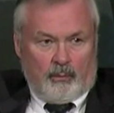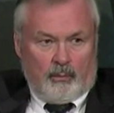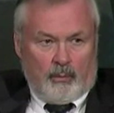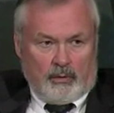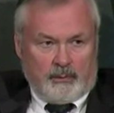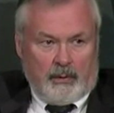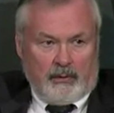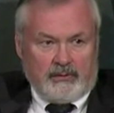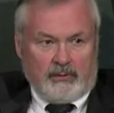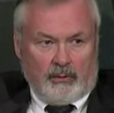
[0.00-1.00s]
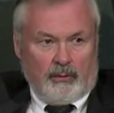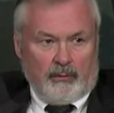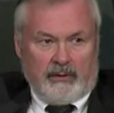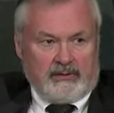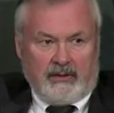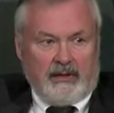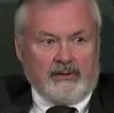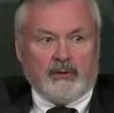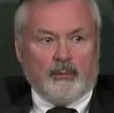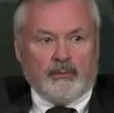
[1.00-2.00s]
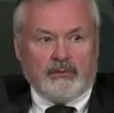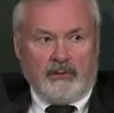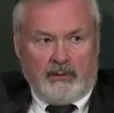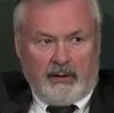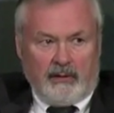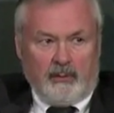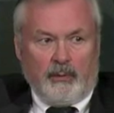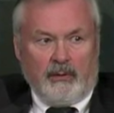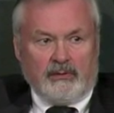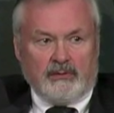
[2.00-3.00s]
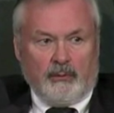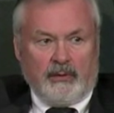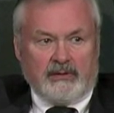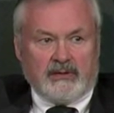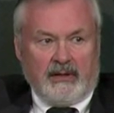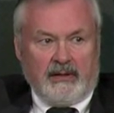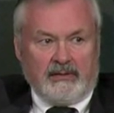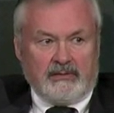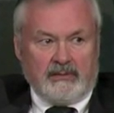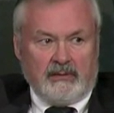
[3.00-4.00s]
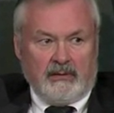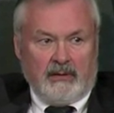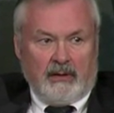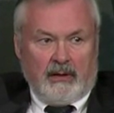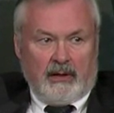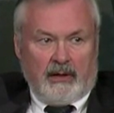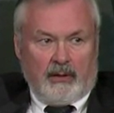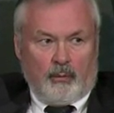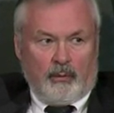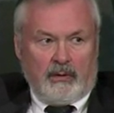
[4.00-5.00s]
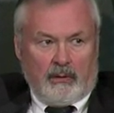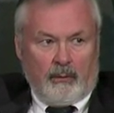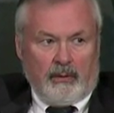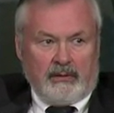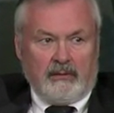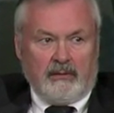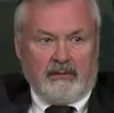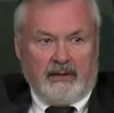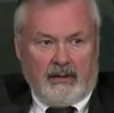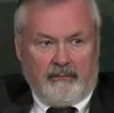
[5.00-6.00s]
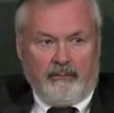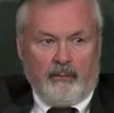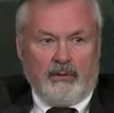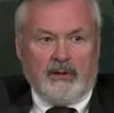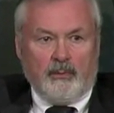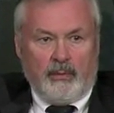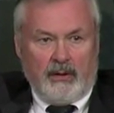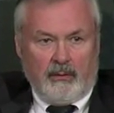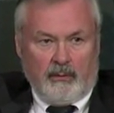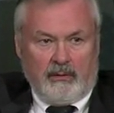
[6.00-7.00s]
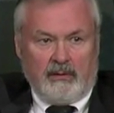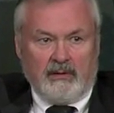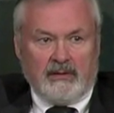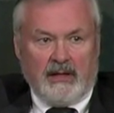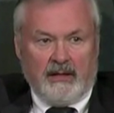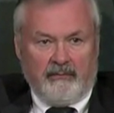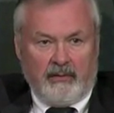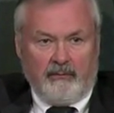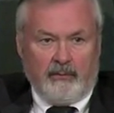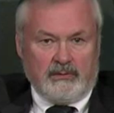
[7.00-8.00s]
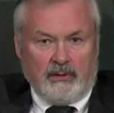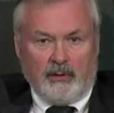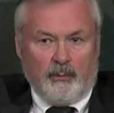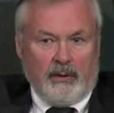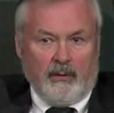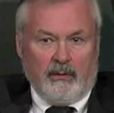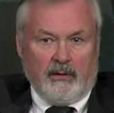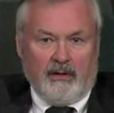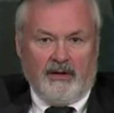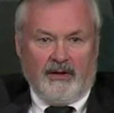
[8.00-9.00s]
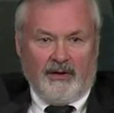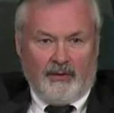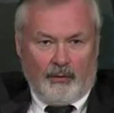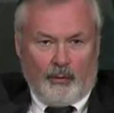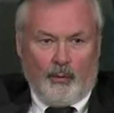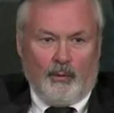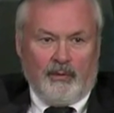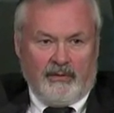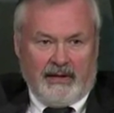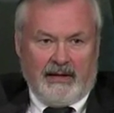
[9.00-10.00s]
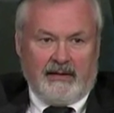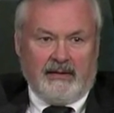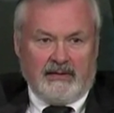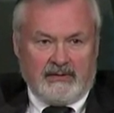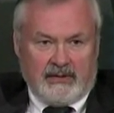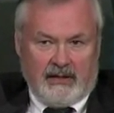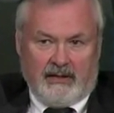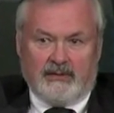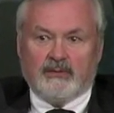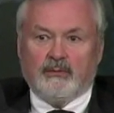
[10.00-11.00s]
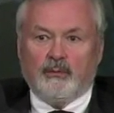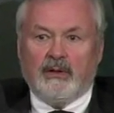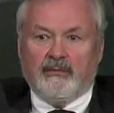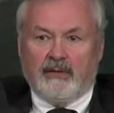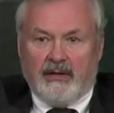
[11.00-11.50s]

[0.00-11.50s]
most parents don't know that science. Almost none of the parents know that science. And we owe it to every parent to have every single parent know that science. We have an